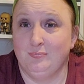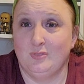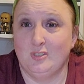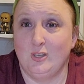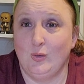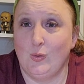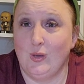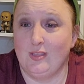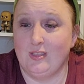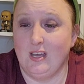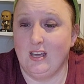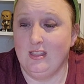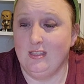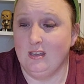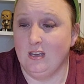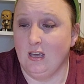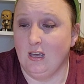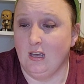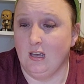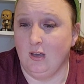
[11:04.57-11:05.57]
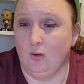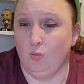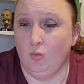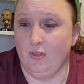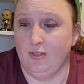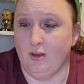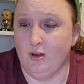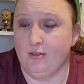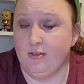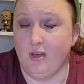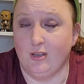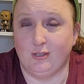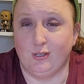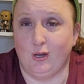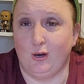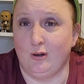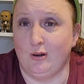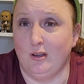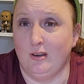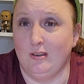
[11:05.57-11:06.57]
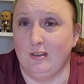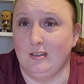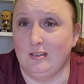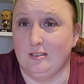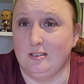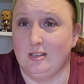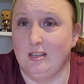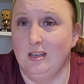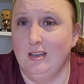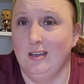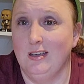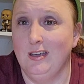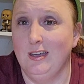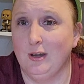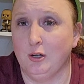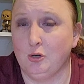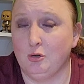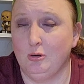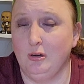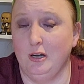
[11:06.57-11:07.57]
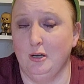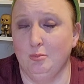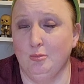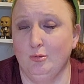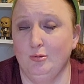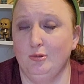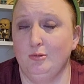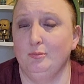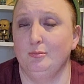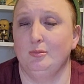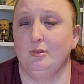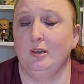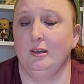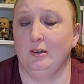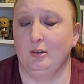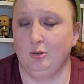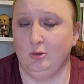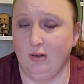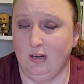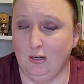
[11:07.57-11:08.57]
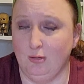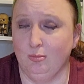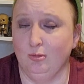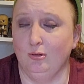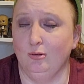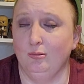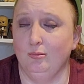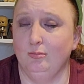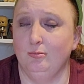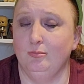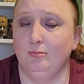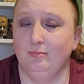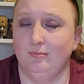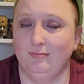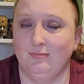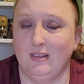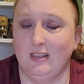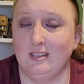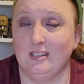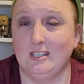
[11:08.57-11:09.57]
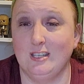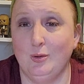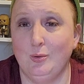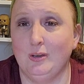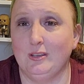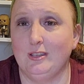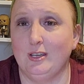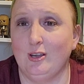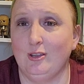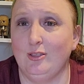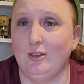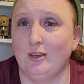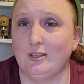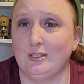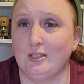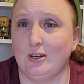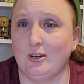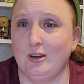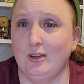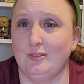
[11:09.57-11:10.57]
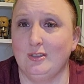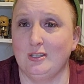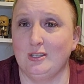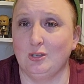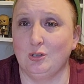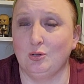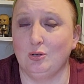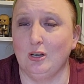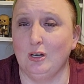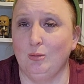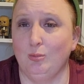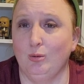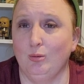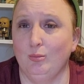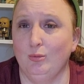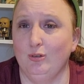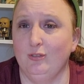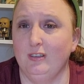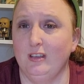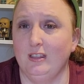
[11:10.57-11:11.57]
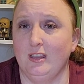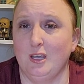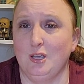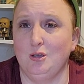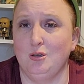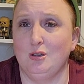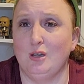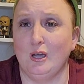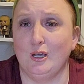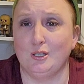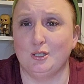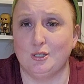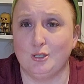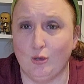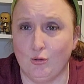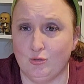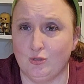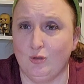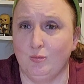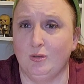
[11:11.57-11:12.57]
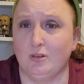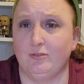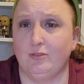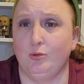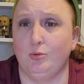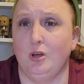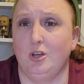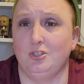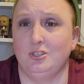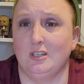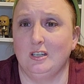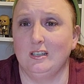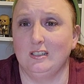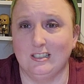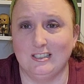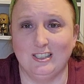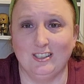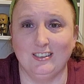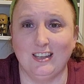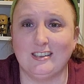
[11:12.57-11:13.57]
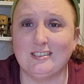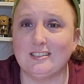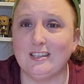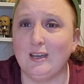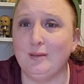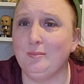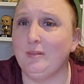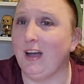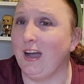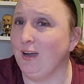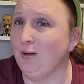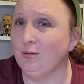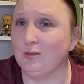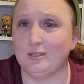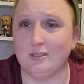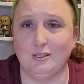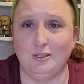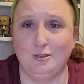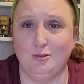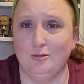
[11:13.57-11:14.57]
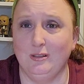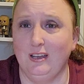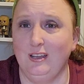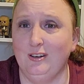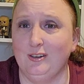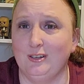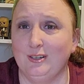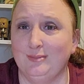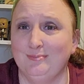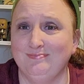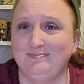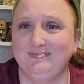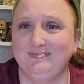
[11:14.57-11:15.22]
what they think and what their thoughts are on this incredible and see what their thoughts are on this incredible movie. Thank you guys so much for watching, and until next time, I will see you later.